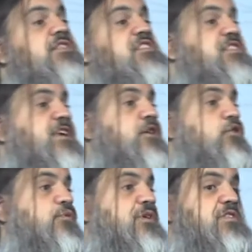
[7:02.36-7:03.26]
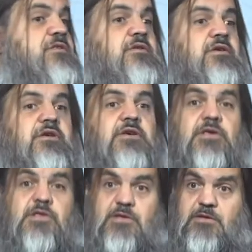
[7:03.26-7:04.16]
And the second reason
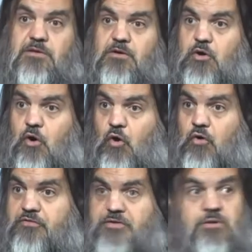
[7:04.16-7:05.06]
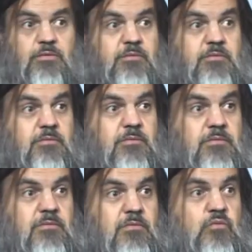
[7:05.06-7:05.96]
is all of you.
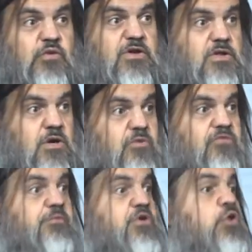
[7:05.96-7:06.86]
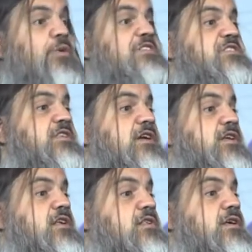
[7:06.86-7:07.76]
We know from UN
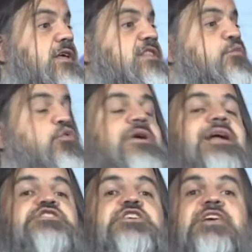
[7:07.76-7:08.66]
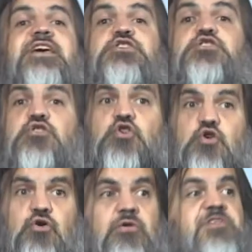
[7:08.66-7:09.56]
studies that the more education
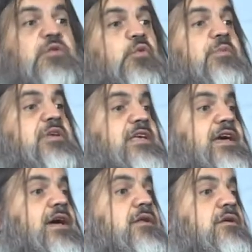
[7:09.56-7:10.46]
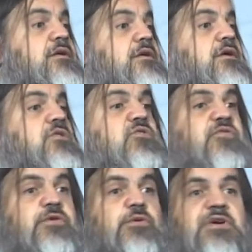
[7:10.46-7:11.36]
girls and women get, the
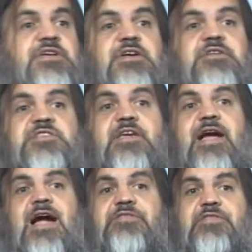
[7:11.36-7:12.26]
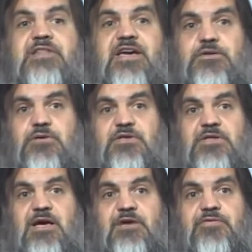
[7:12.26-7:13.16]
fewer kids they have in the later in
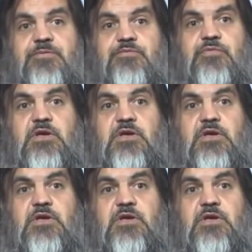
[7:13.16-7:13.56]
life.